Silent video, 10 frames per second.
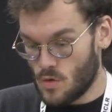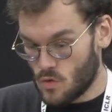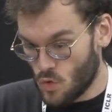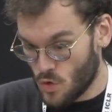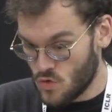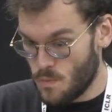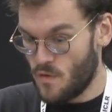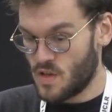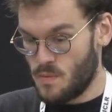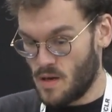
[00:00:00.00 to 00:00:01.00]
to a soup
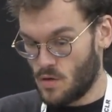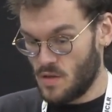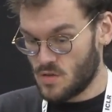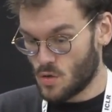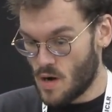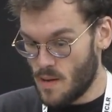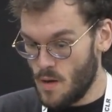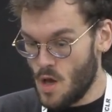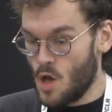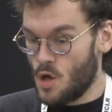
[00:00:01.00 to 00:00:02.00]
of expert a
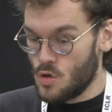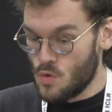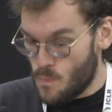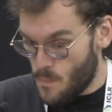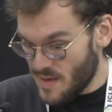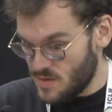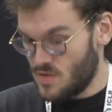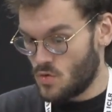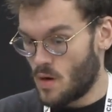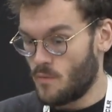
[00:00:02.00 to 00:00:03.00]
histogram, you pass the
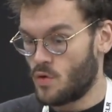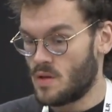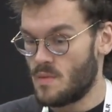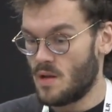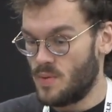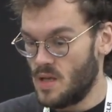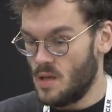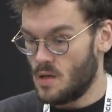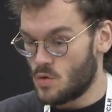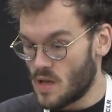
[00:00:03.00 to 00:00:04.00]
histogram through an
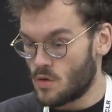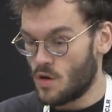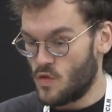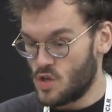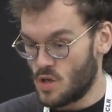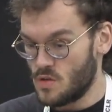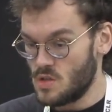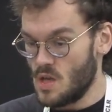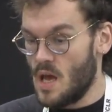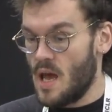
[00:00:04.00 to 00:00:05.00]
MLP, you get
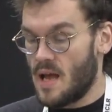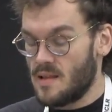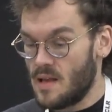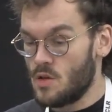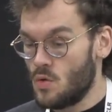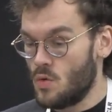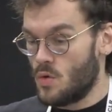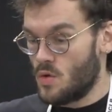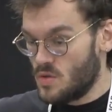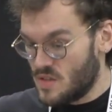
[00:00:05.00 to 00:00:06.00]
coefficients, and then
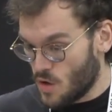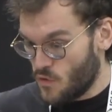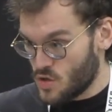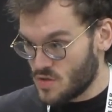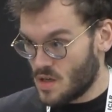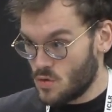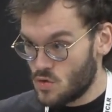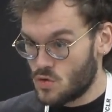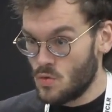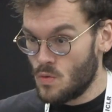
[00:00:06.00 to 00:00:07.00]
these coefficients are
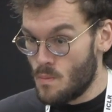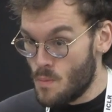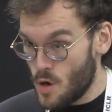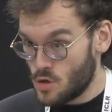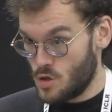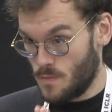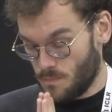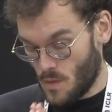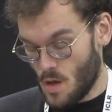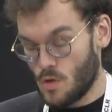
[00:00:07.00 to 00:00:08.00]
used to merge
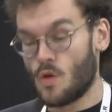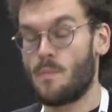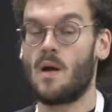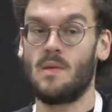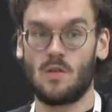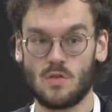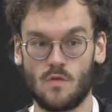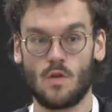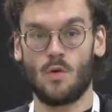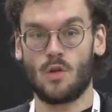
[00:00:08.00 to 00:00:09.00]
the parameters
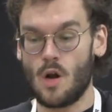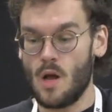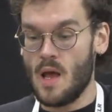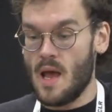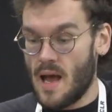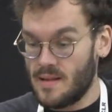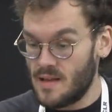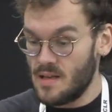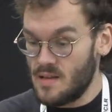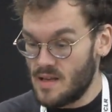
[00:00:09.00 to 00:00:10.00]
of the model. And
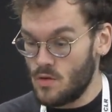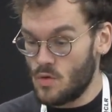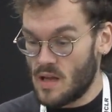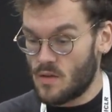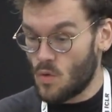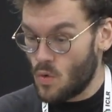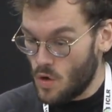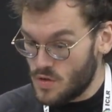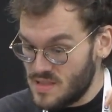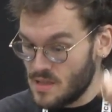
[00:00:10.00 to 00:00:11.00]
then in the end, you get
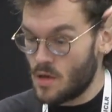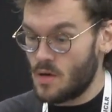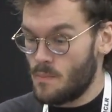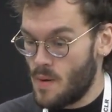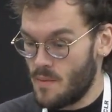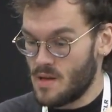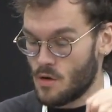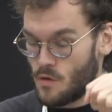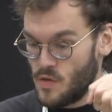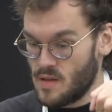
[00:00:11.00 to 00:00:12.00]
a single
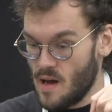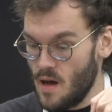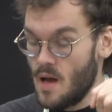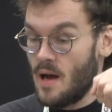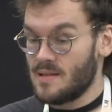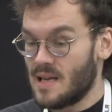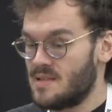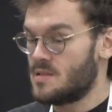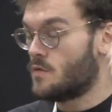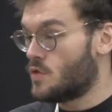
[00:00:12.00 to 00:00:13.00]
parameter theta
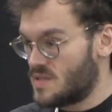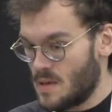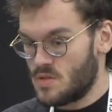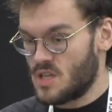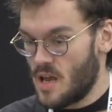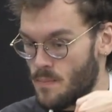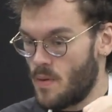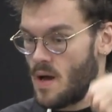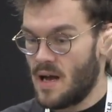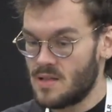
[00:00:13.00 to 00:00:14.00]
that is of the same shape
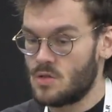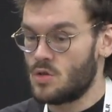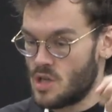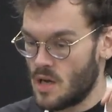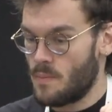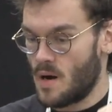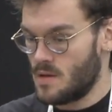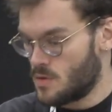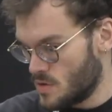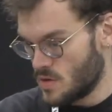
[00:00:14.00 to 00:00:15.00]
as the shared
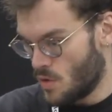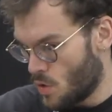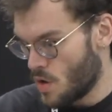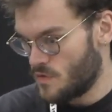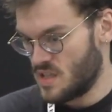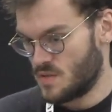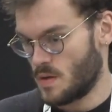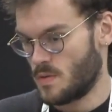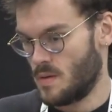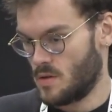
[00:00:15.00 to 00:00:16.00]
parameters or all of the
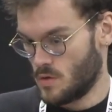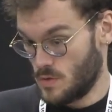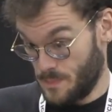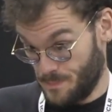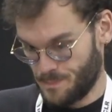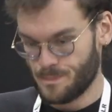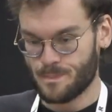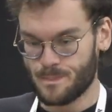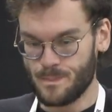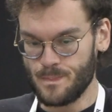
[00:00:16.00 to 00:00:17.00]
expert parameters.
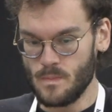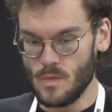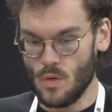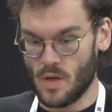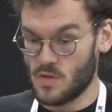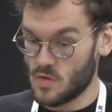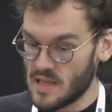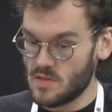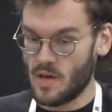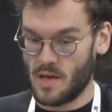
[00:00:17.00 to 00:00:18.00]
Okay, so
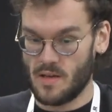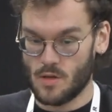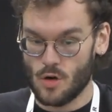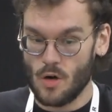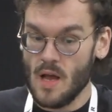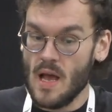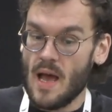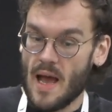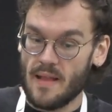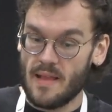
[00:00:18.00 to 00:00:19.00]
that's the architecture.
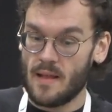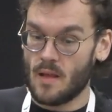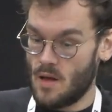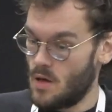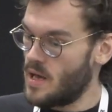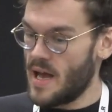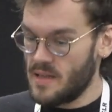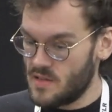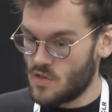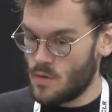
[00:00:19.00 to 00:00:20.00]
And then
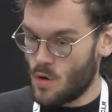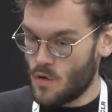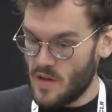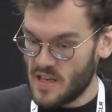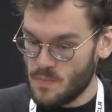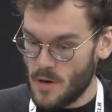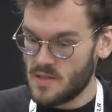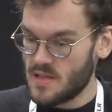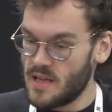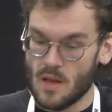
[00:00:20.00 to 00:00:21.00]
n is the number of
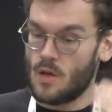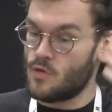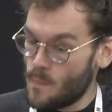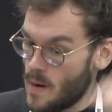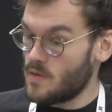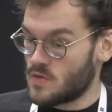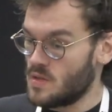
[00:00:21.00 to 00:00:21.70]
experts, and so